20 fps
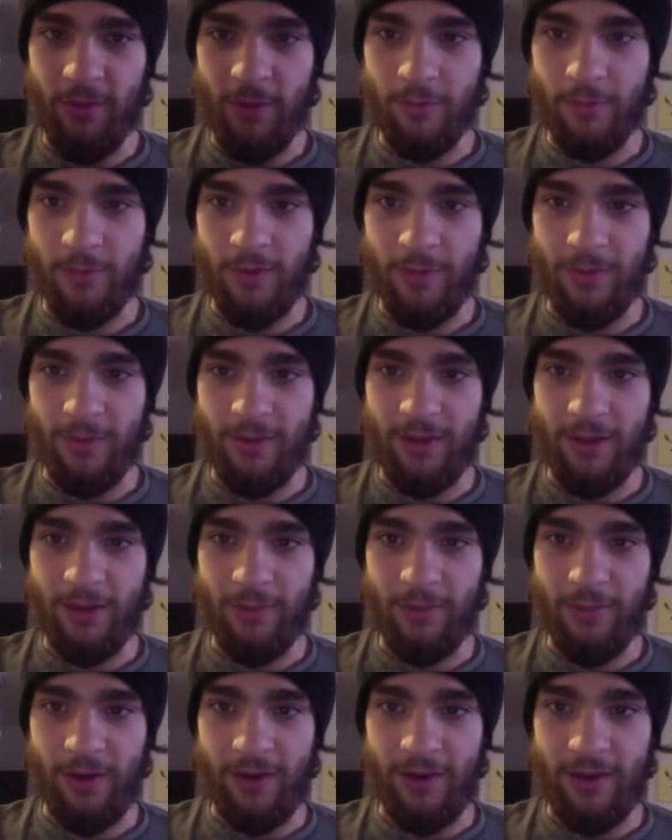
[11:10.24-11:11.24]
beaming
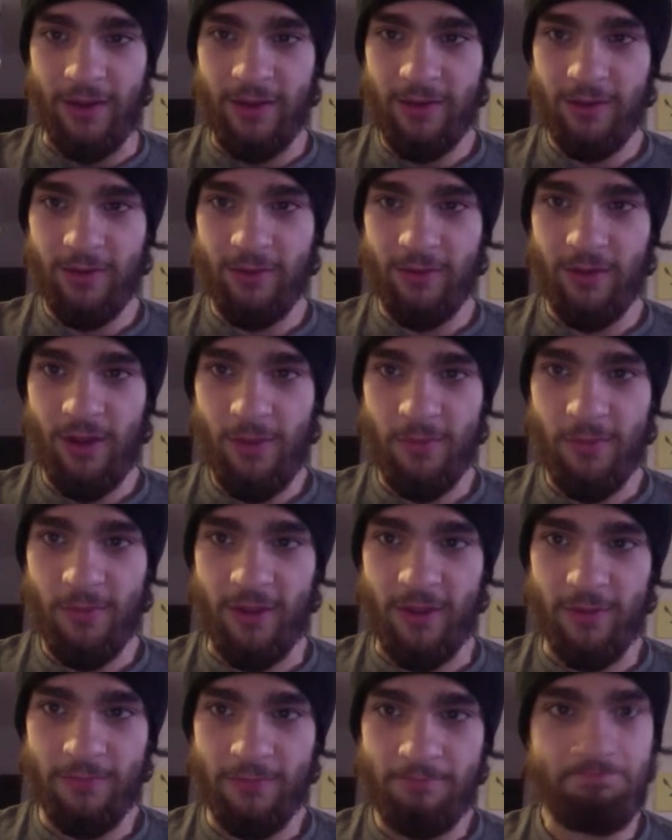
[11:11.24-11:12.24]
and biting it calms
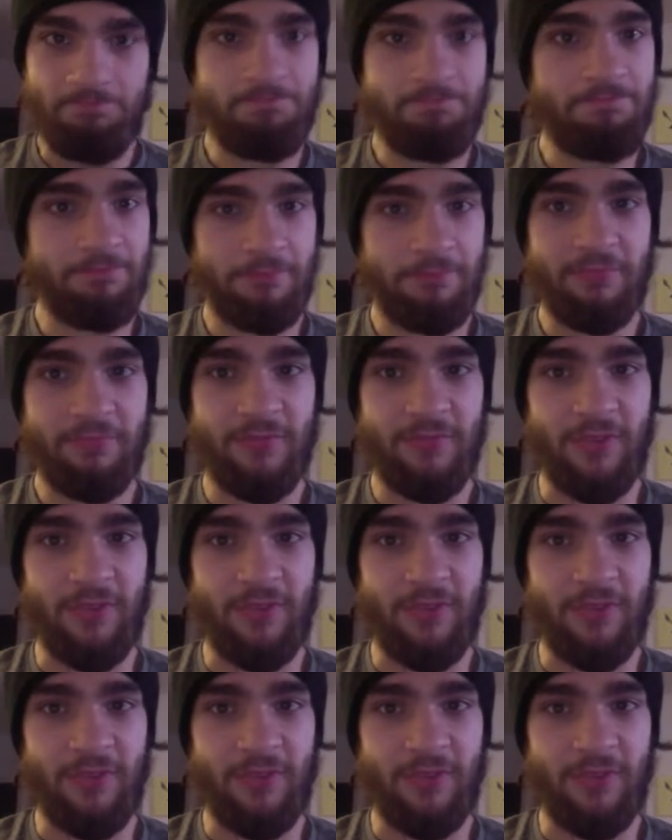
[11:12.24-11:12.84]
it. In